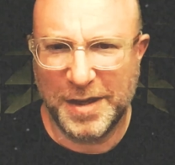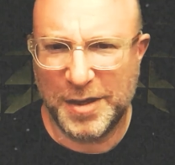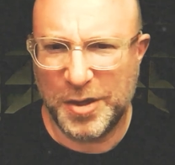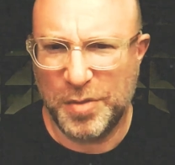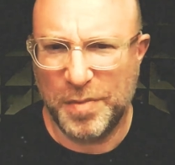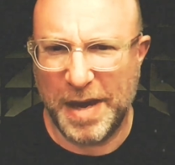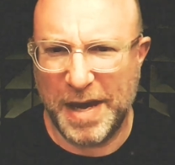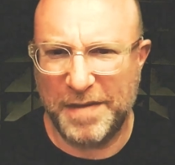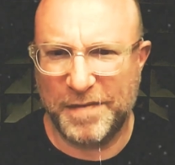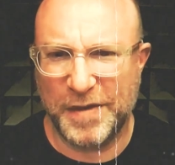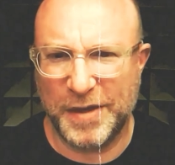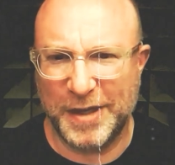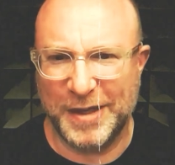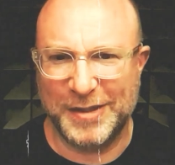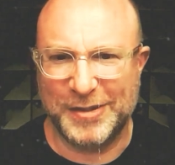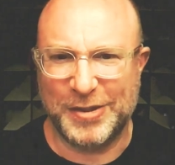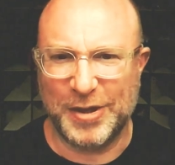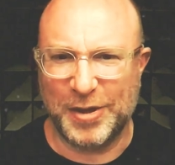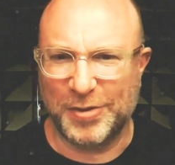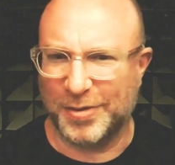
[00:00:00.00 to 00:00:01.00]
You may have
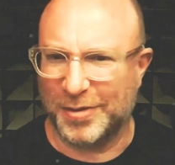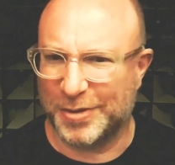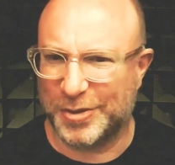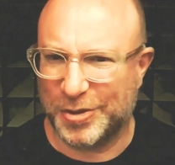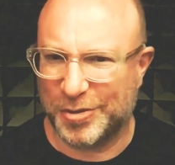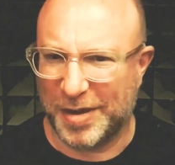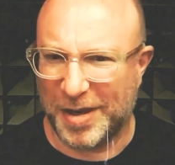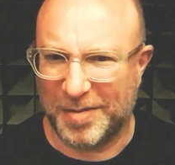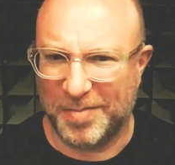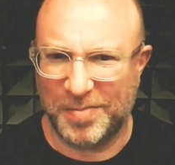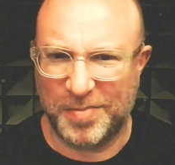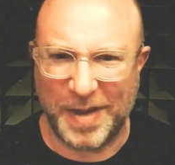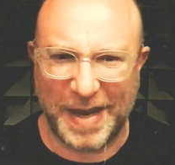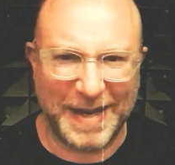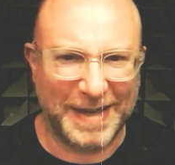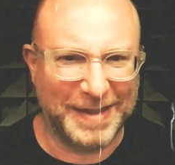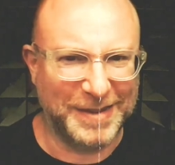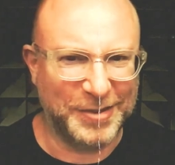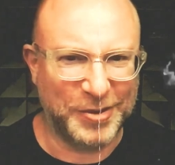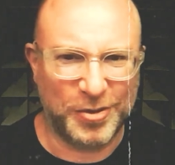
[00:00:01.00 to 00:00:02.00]
heard Donald Trump
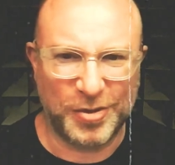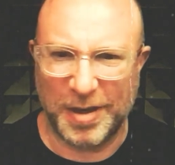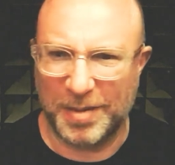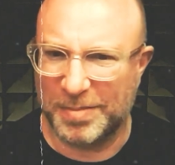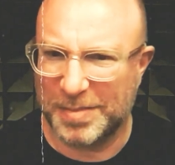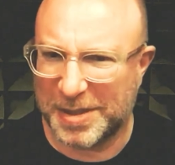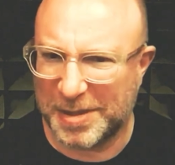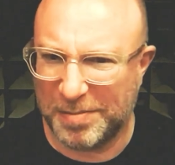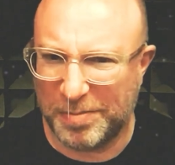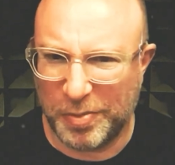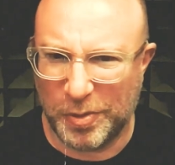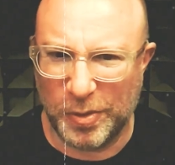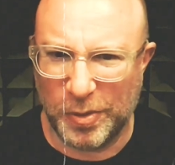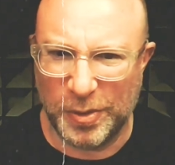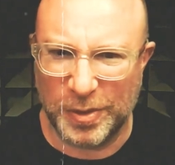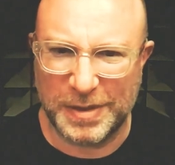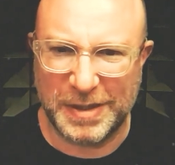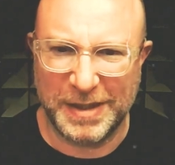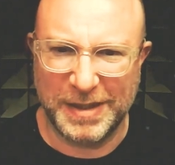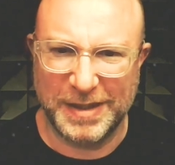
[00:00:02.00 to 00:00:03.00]
and Trump
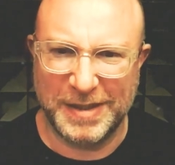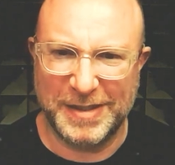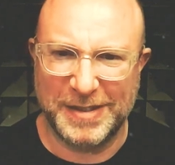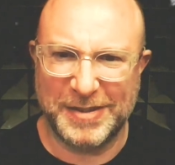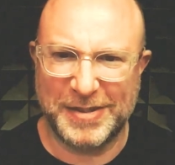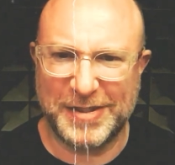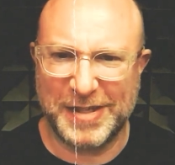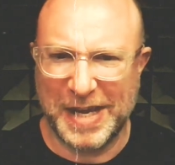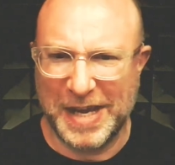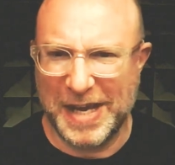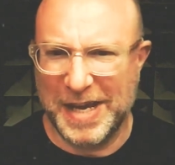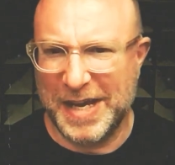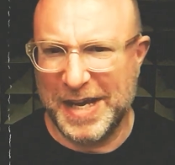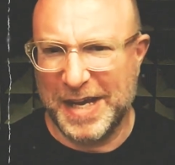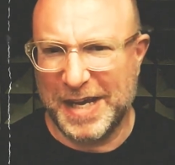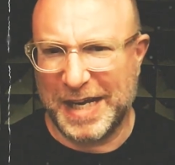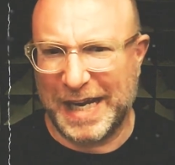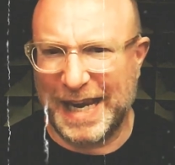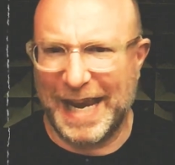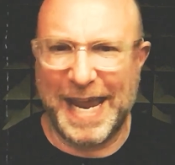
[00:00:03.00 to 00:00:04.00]
supporters
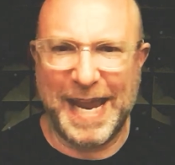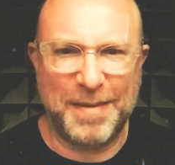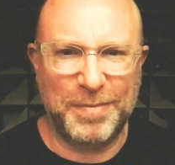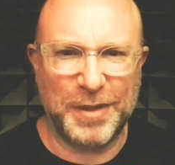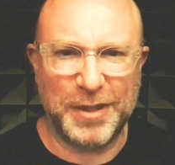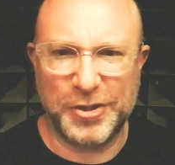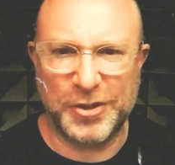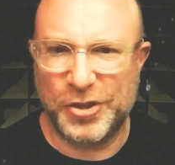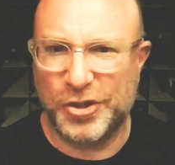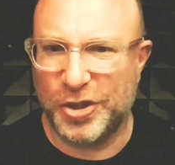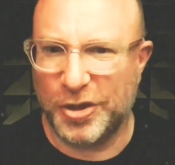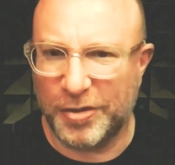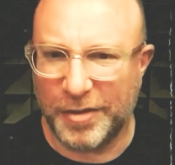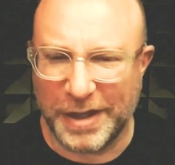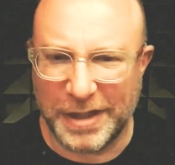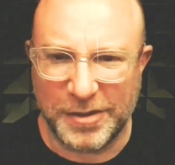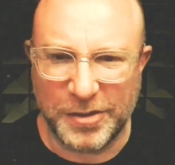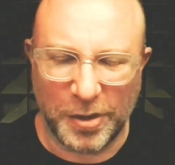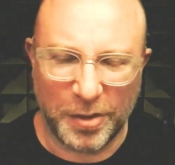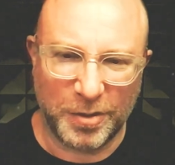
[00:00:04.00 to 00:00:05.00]
claim that
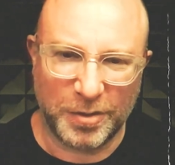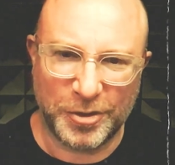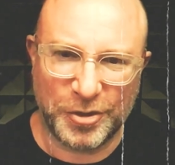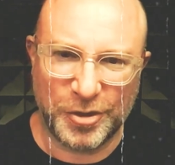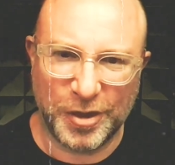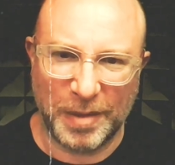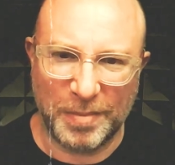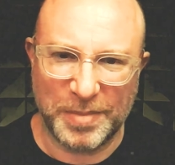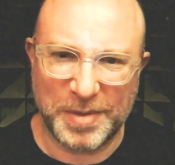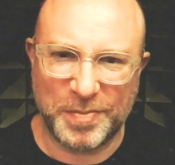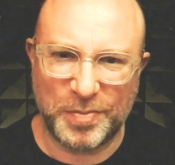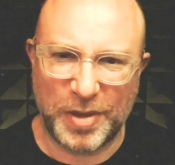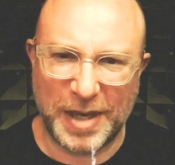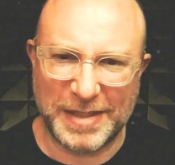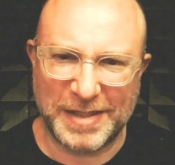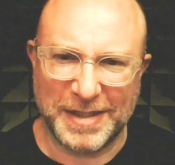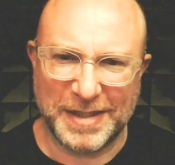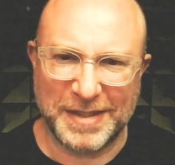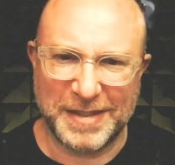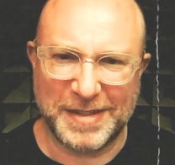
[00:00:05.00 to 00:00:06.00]
during Donald Trump's
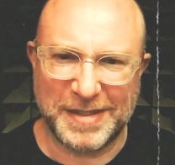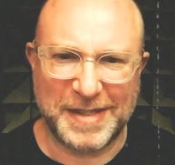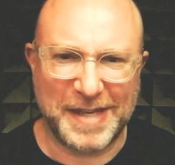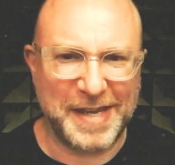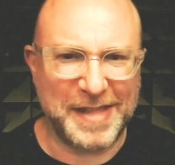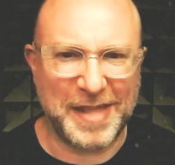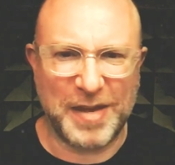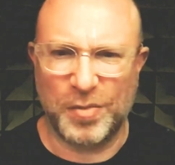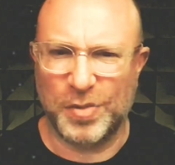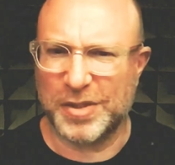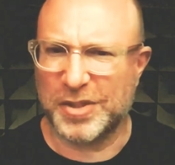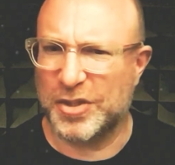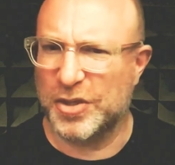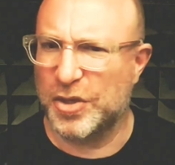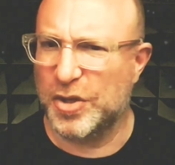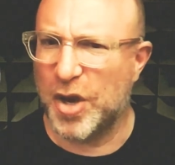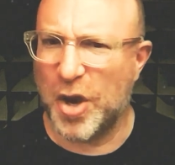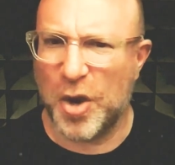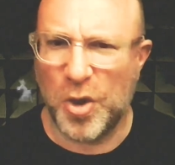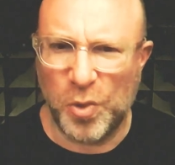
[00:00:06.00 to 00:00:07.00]
presidency, there was
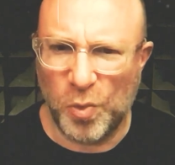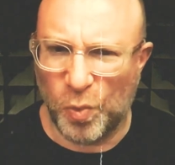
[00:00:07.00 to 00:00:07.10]
no